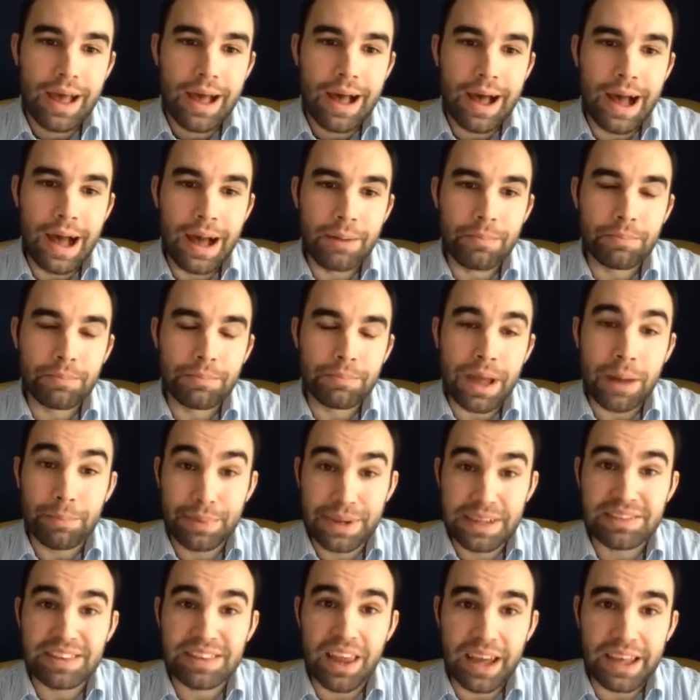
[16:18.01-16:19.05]

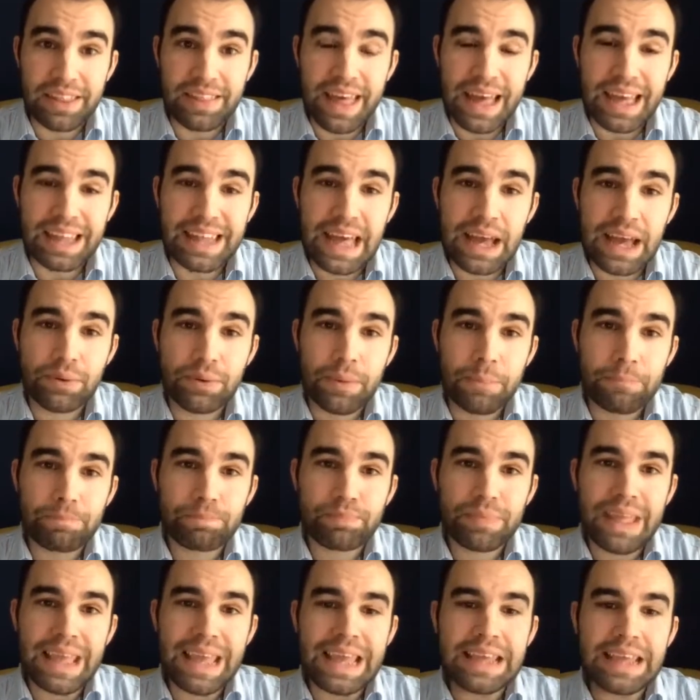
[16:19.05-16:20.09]
Companies like that. Now,
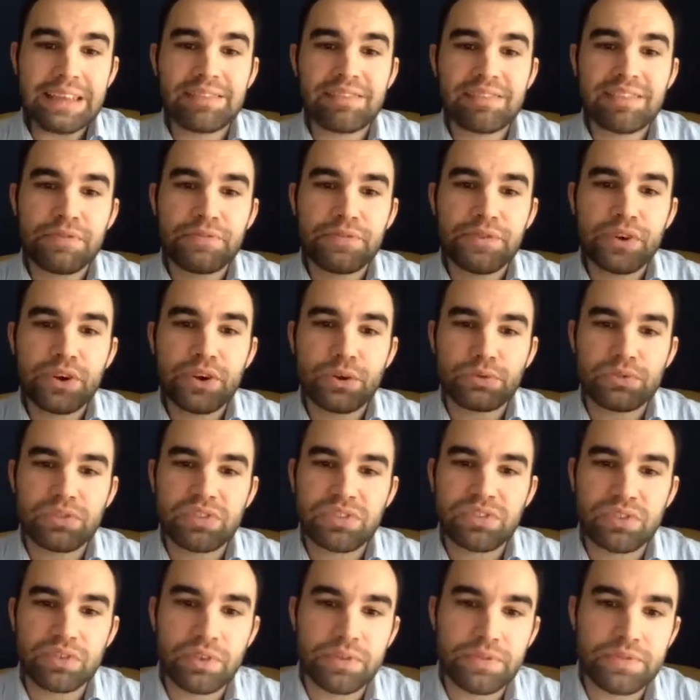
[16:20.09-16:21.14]
it's difficult to
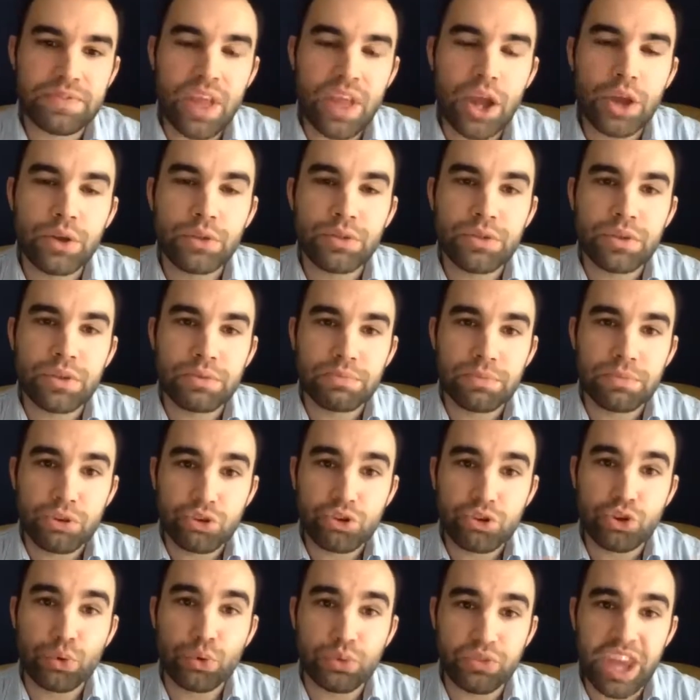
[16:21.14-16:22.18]
sort of know the
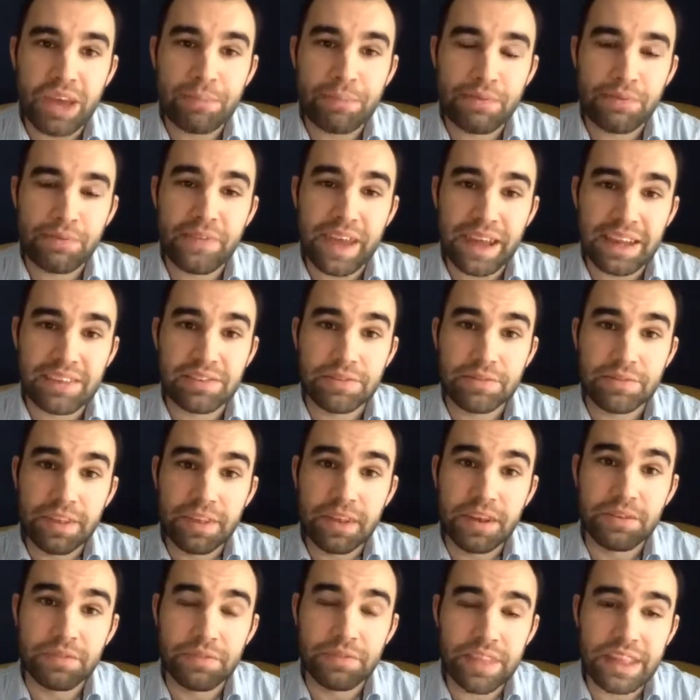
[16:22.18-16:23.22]
short-term effects
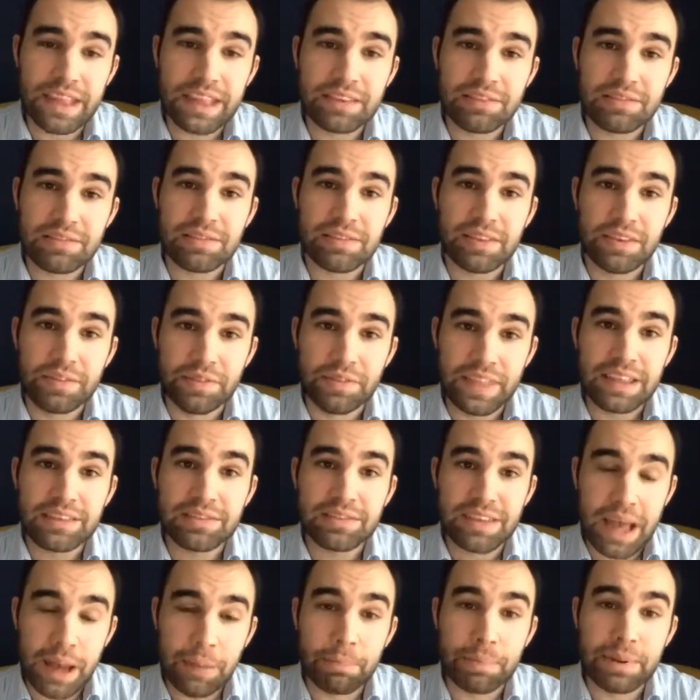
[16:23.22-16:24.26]
of these
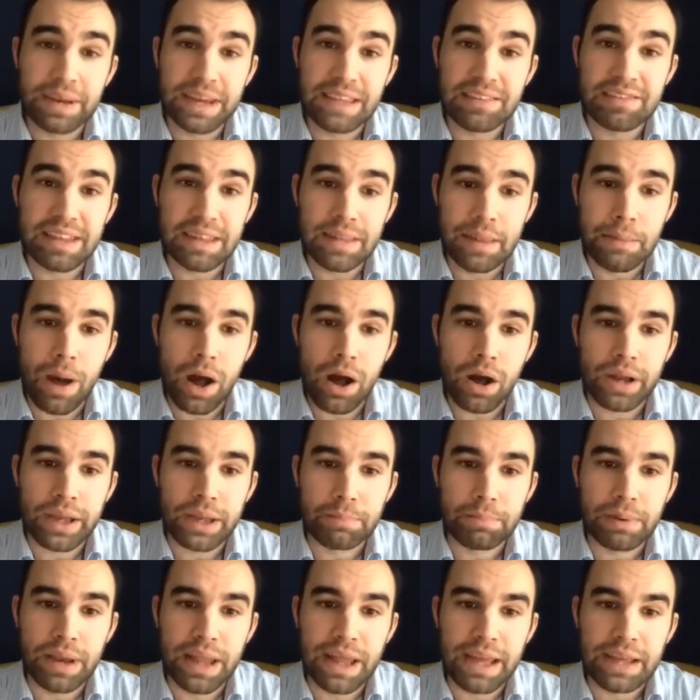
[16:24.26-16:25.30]
companies in the
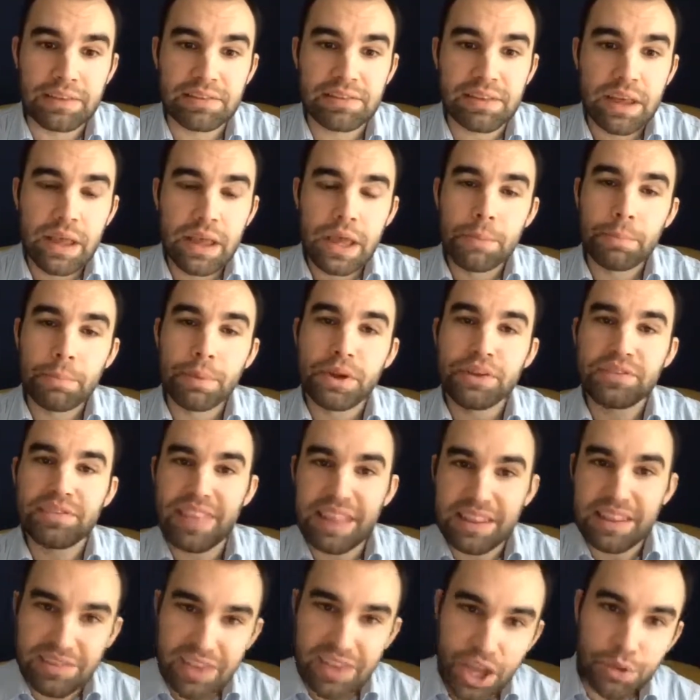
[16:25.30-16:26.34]
marketplace because
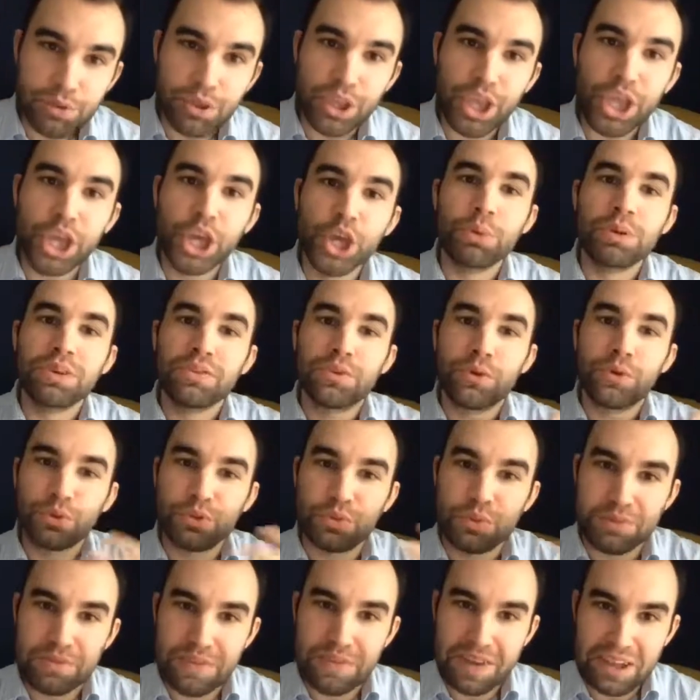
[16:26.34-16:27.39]
they're so new, and of course
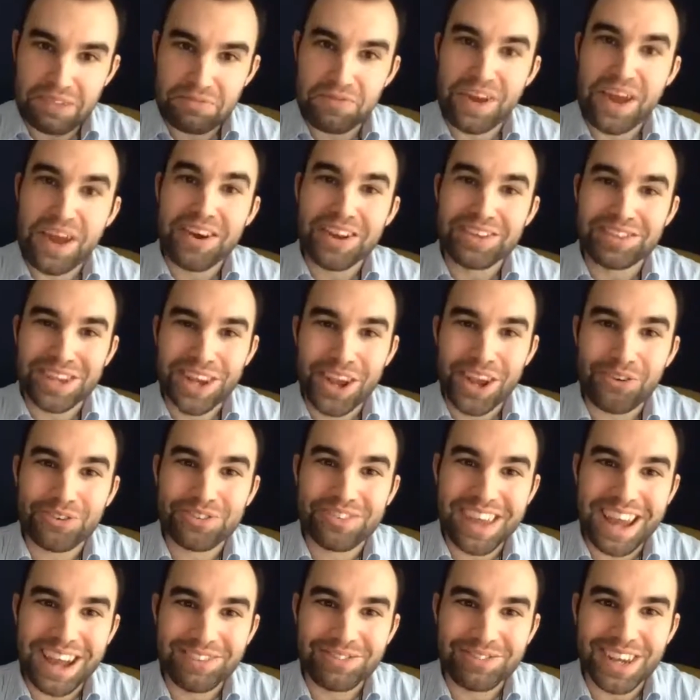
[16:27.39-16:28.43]
we've had various
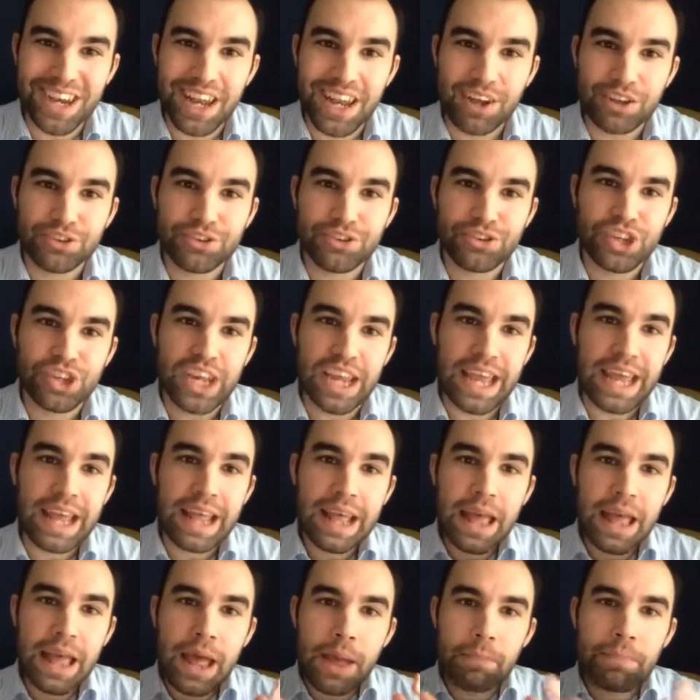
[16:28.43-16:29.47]
lockdowns last year.
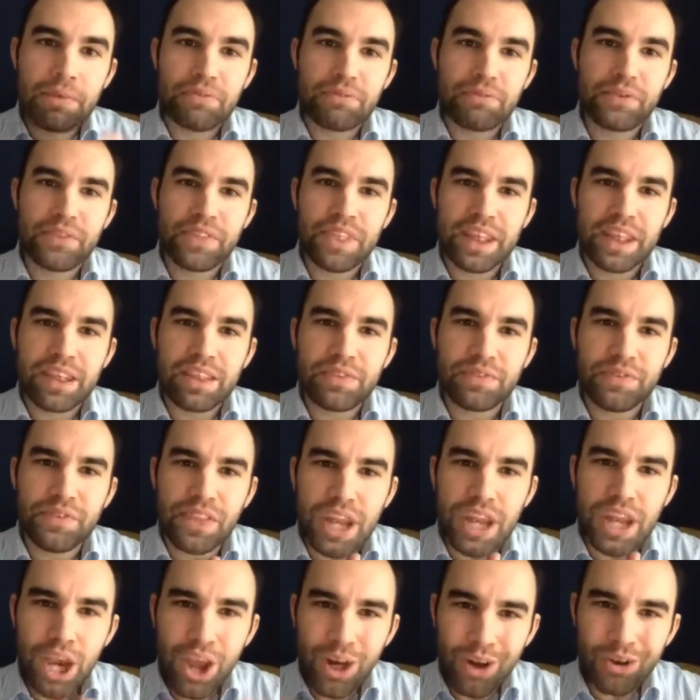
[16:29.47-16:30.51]
But for
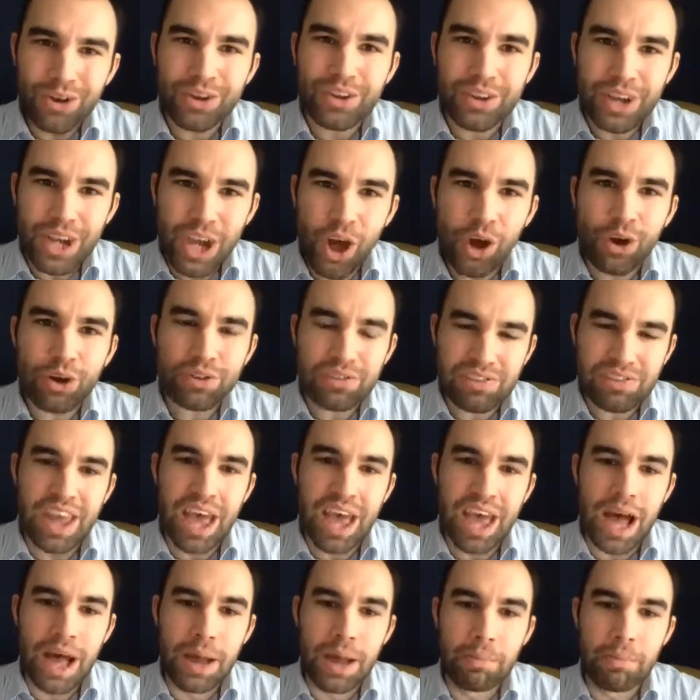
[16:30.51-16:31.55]
the long
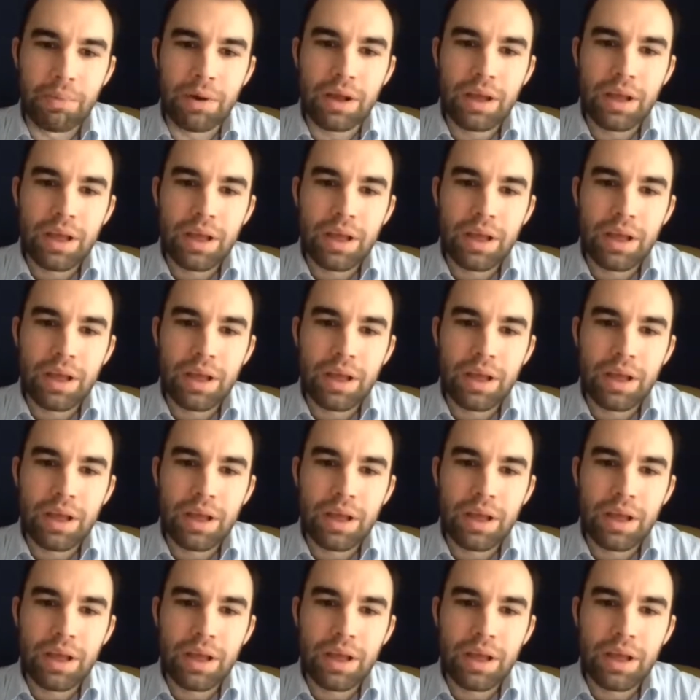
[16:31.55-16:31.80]
term,